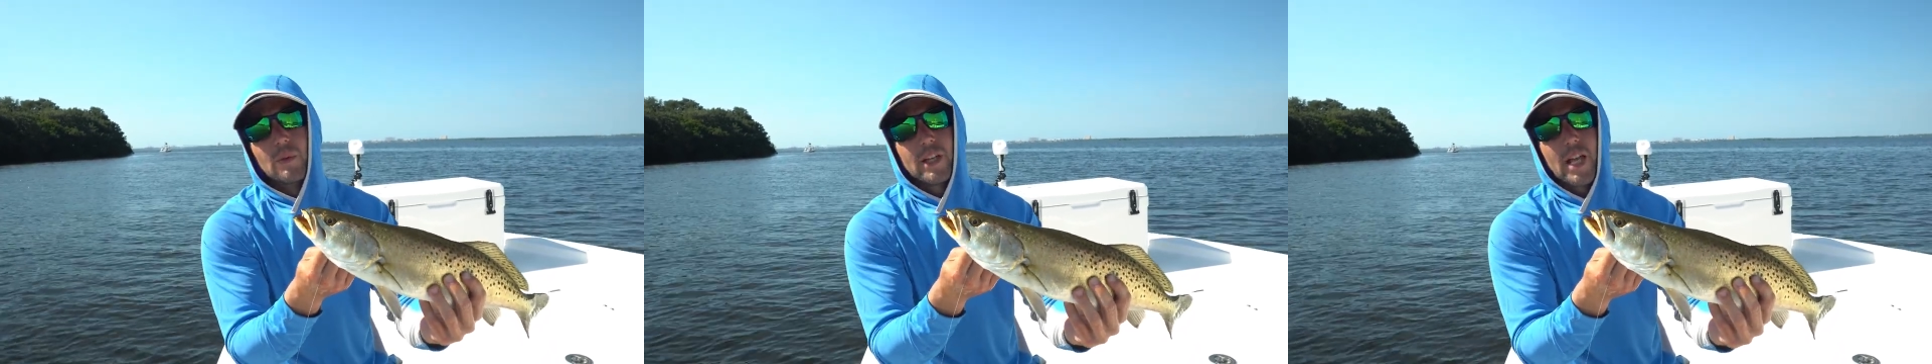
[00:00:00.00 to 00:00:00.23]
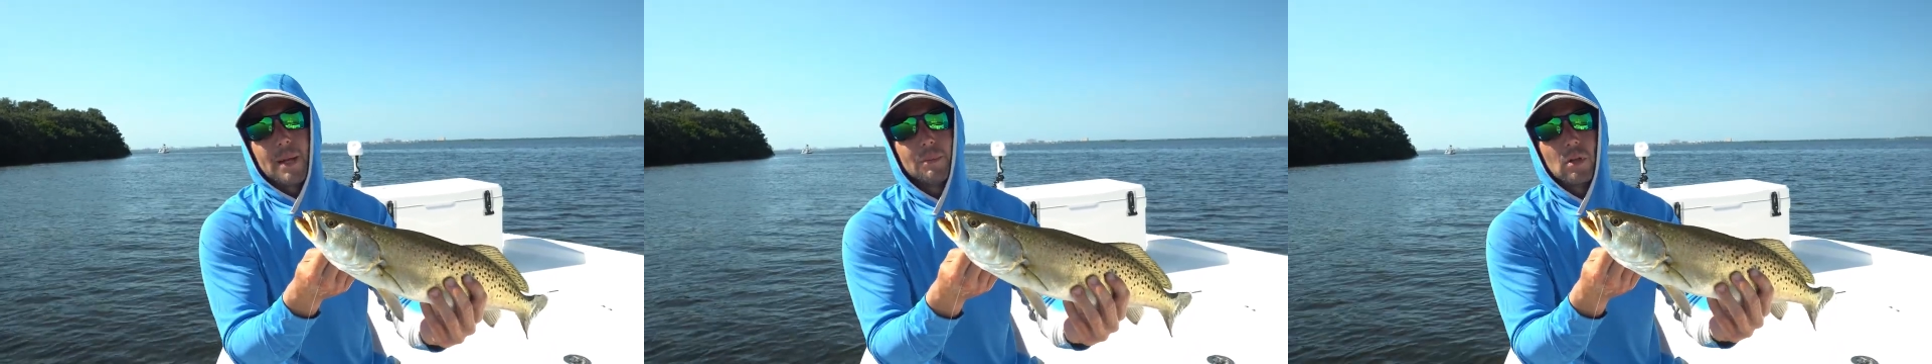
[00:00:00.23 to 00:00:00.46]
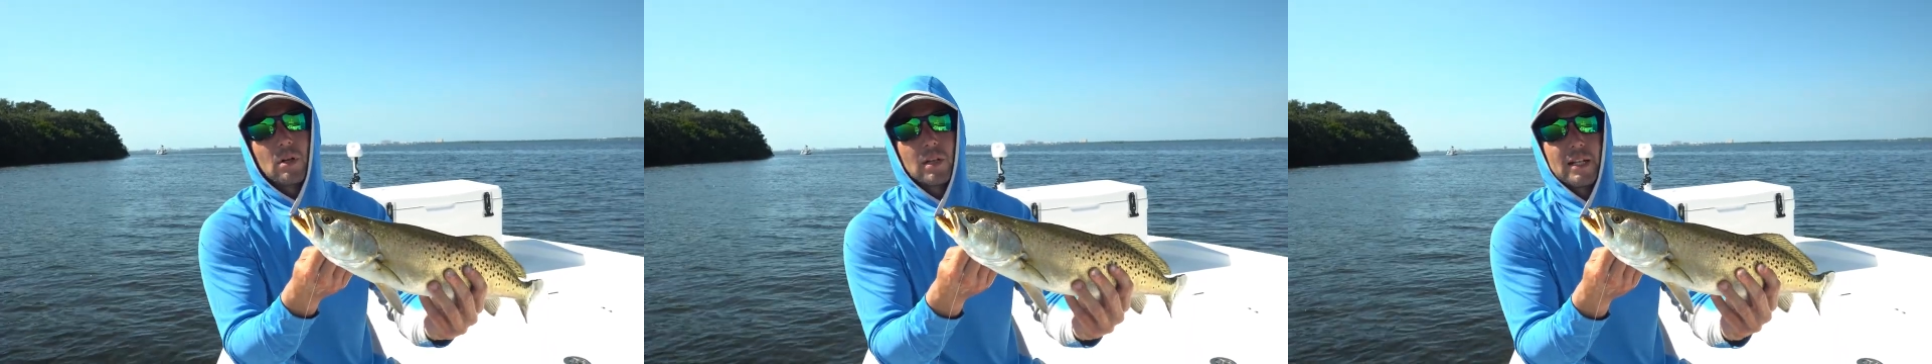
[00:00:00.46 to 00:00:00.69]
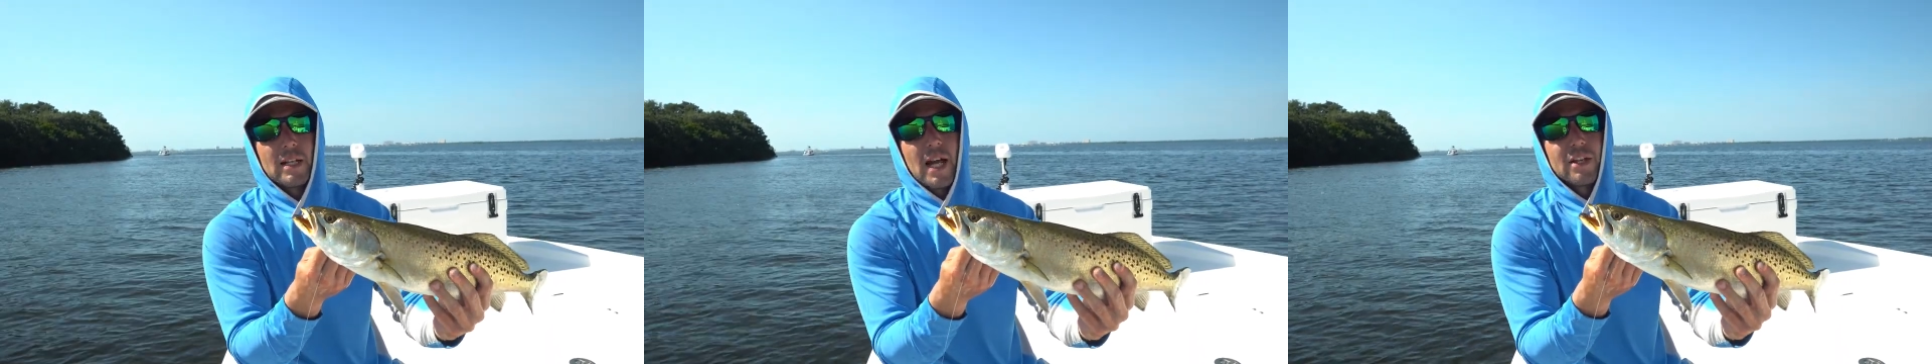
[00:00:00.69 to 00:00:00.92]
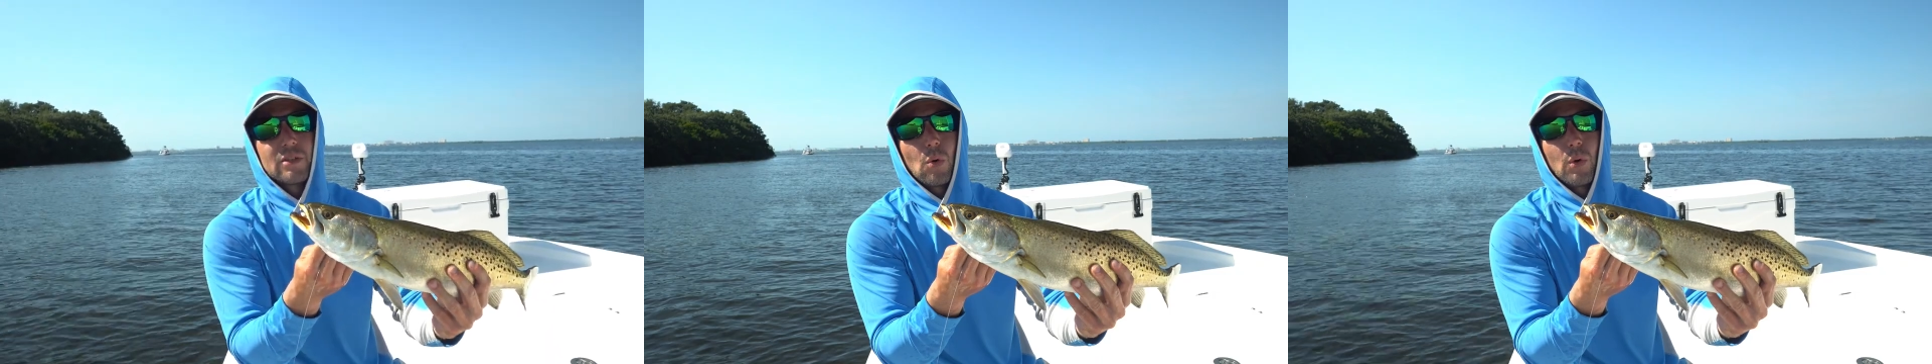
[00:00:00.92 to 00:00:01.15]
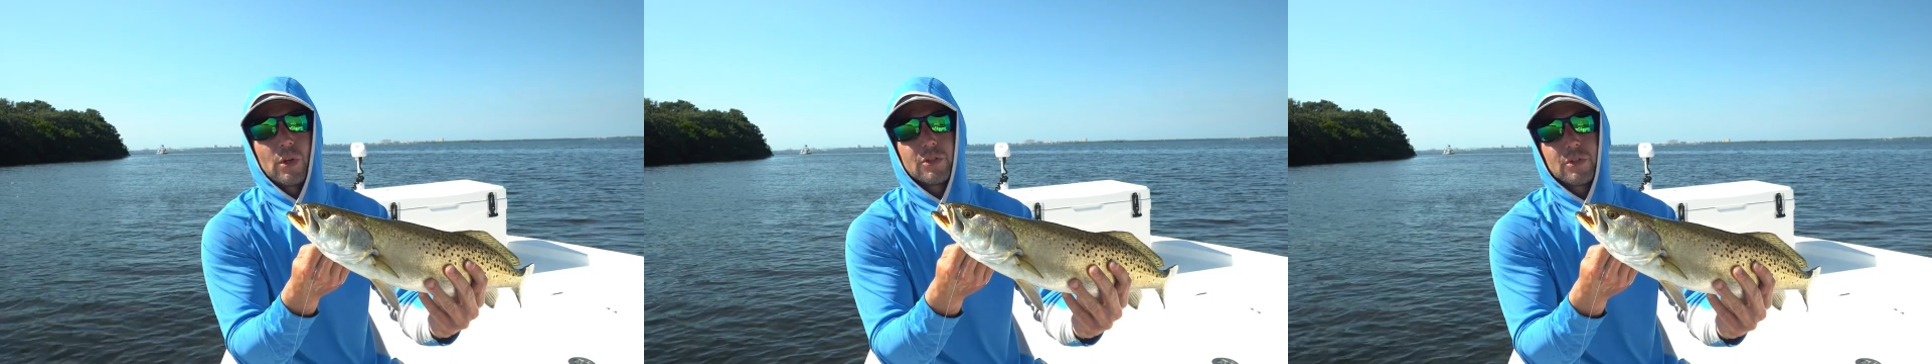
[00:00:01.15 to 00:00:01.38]
We came along a nice
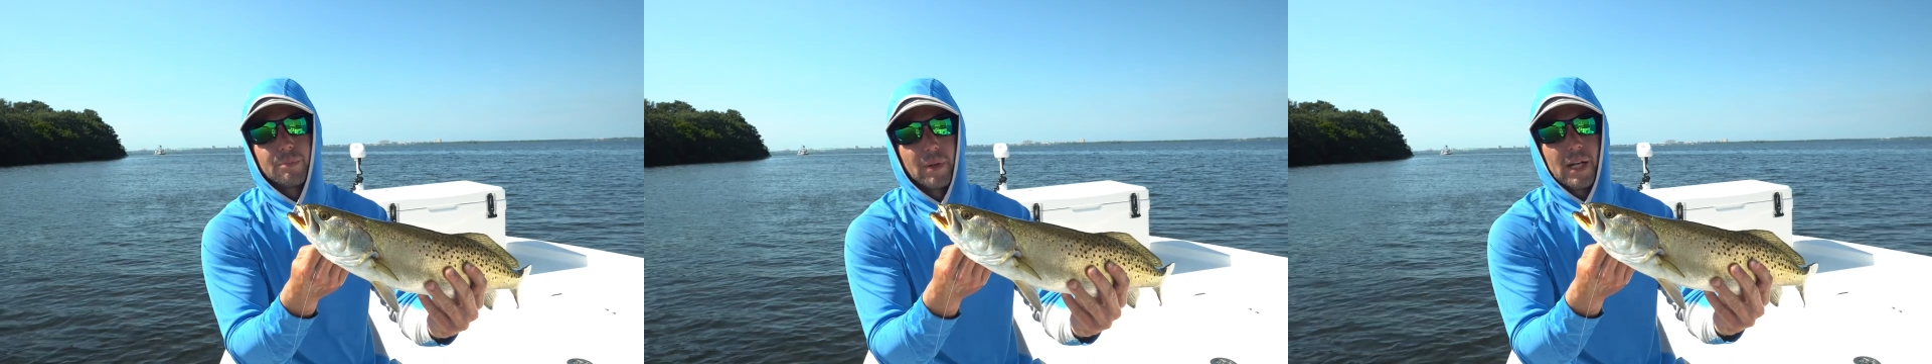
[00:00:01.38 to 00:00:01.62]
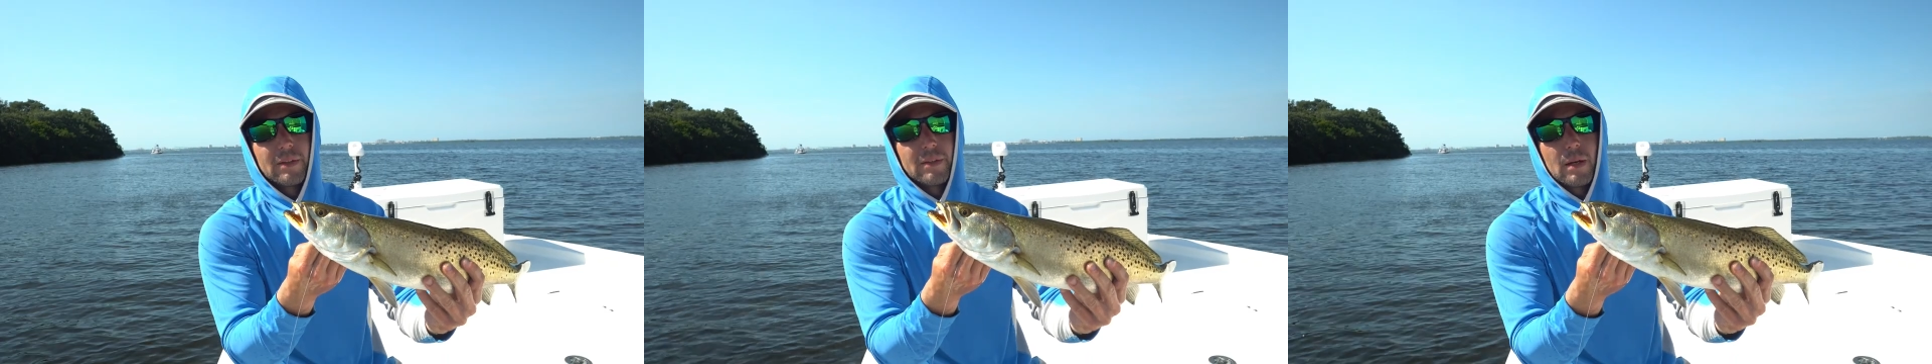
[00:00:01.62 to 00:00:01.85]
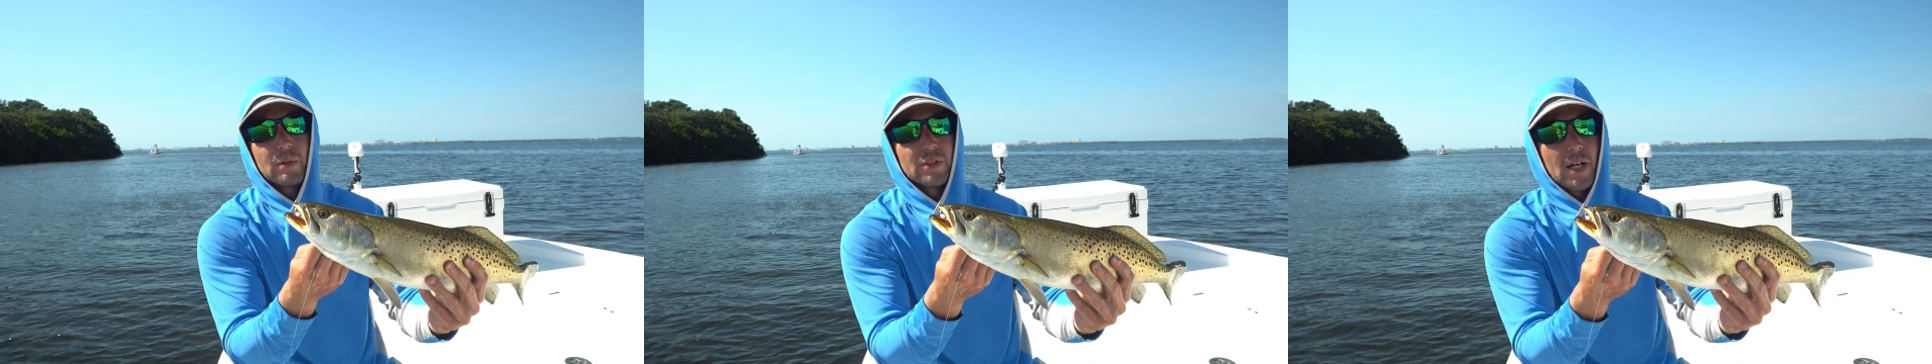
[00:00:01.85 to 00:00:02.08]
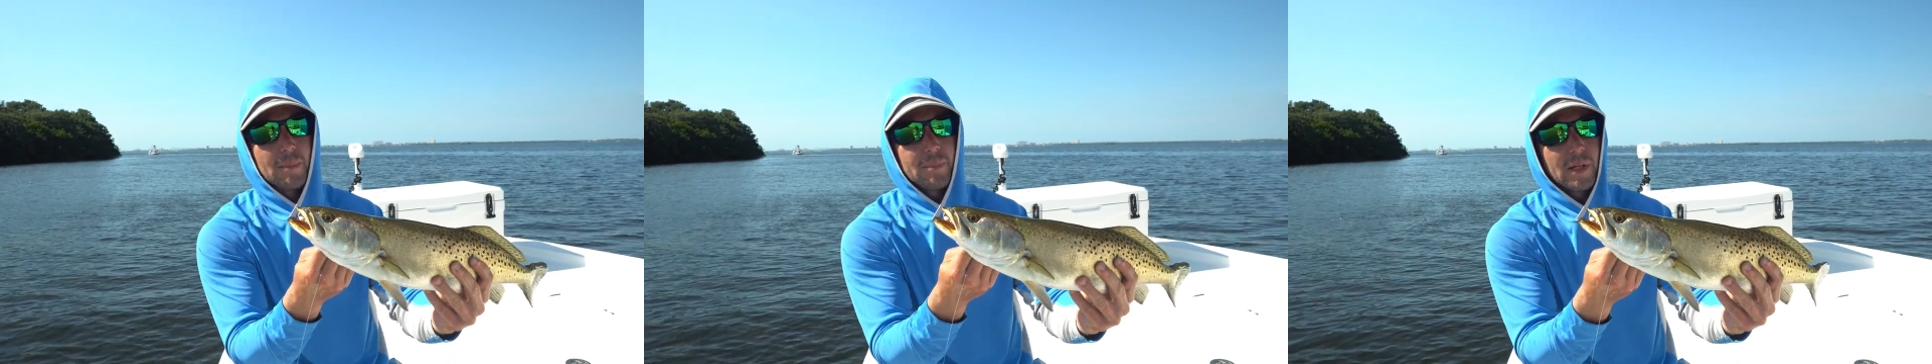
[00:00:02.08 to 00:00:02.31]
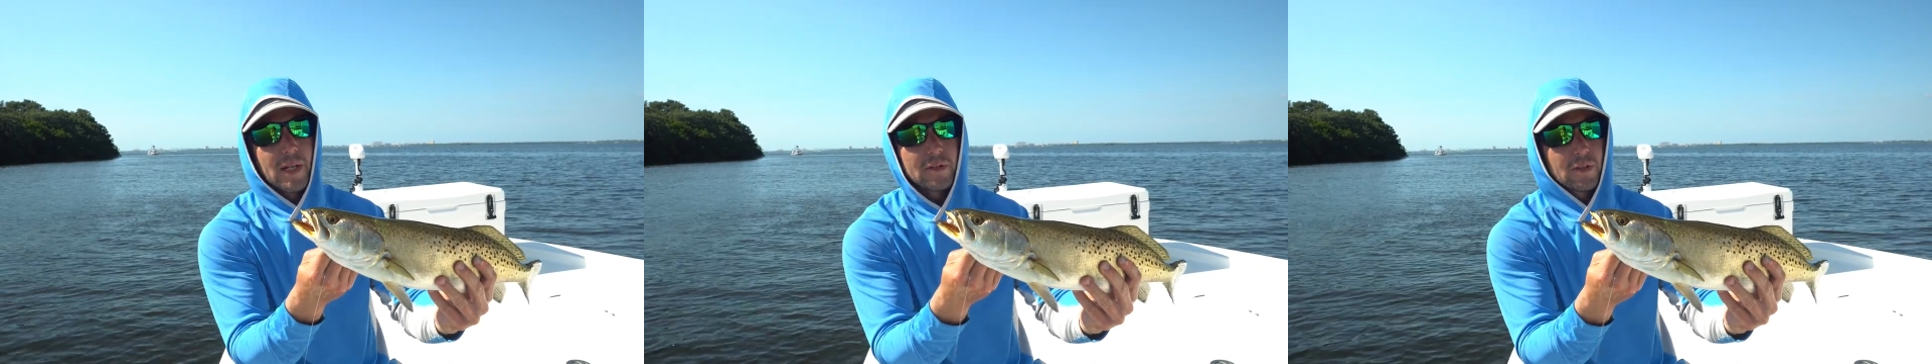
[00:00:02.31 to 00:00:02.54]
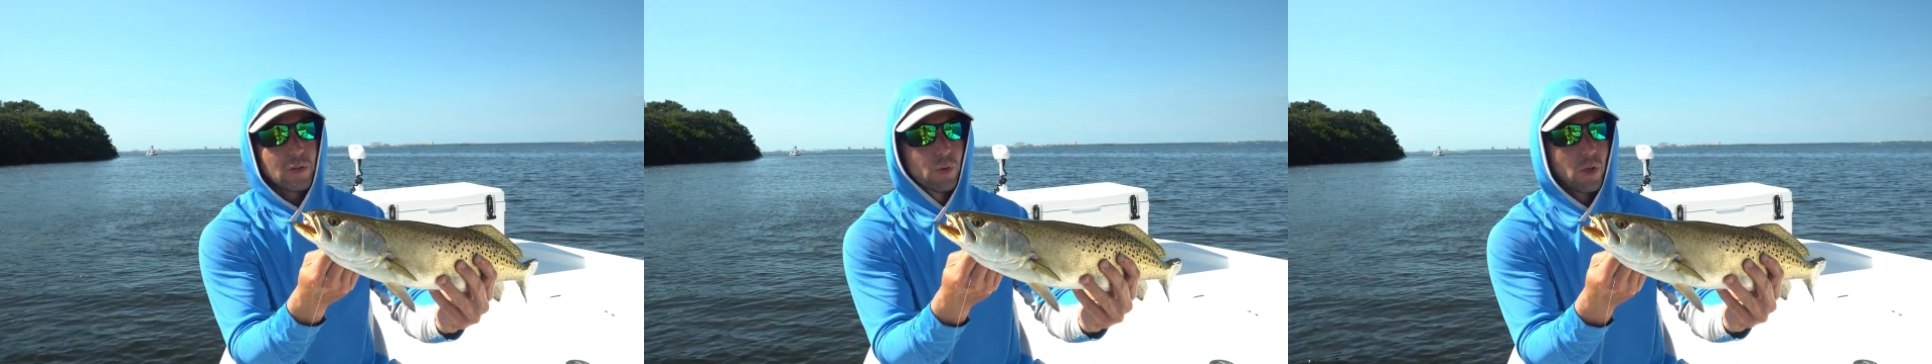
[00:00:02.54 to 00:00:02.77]
oyster bed that was up
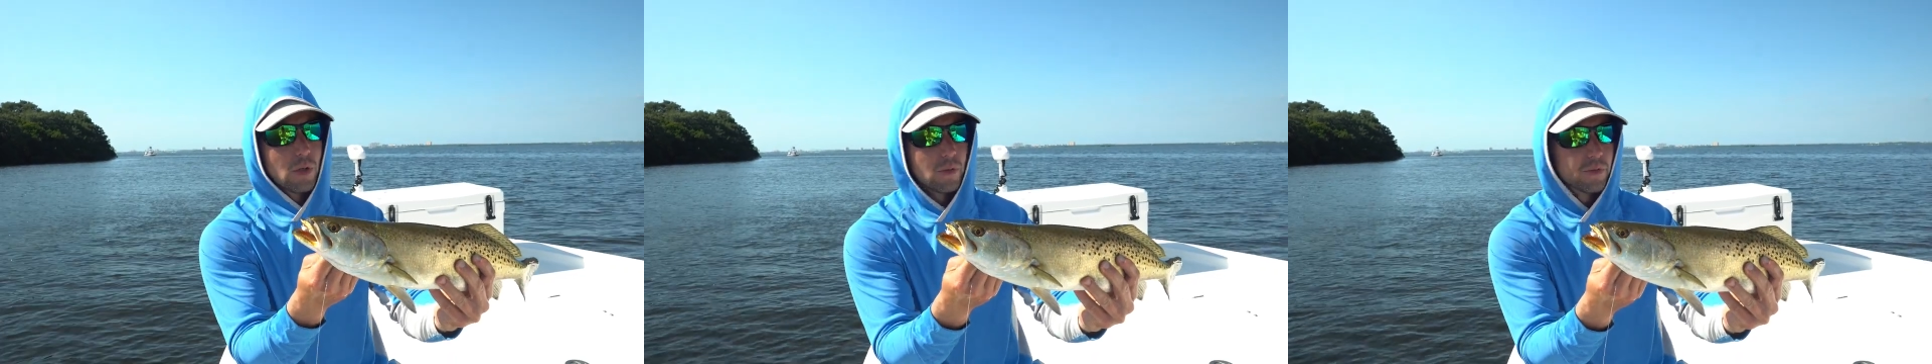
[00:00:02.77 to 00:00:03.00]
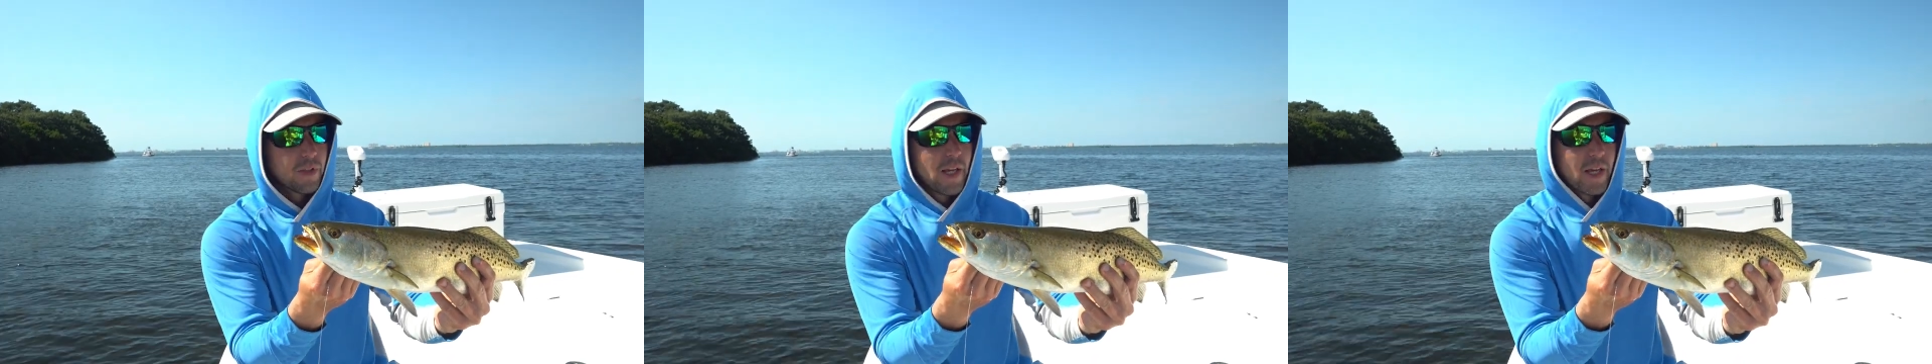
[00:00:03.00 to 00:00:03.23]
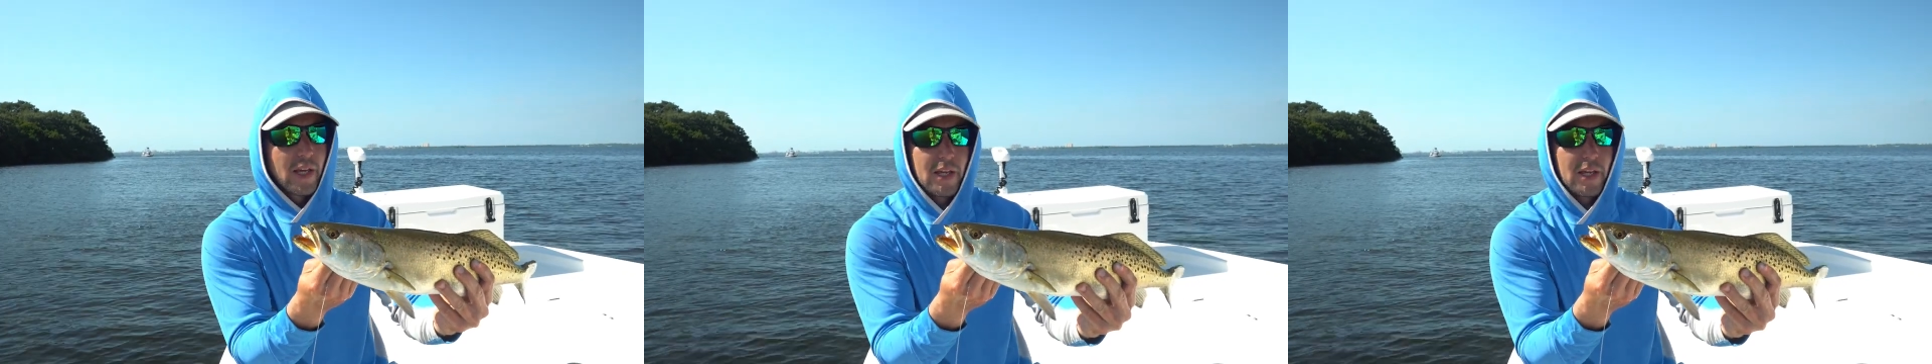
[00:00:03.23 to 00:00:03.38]
against the groves.